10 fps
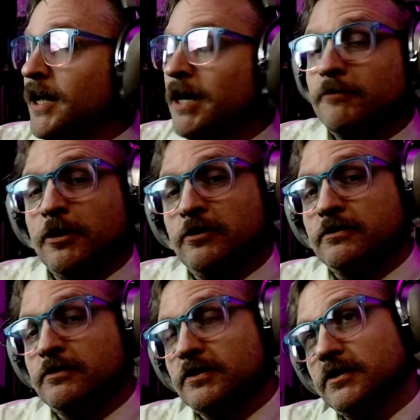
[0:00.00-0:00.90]
let them
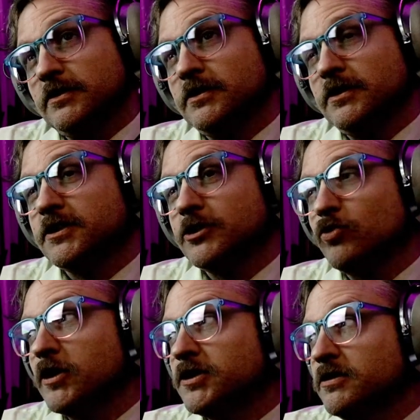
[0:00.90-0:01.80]
know that this is
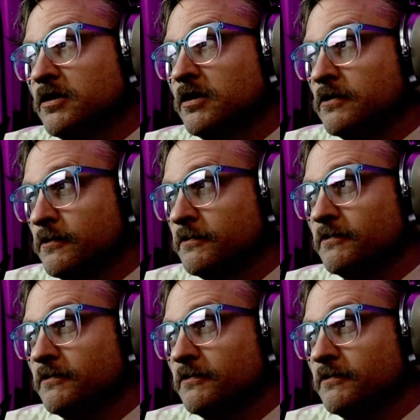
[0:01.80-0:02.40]
what you do.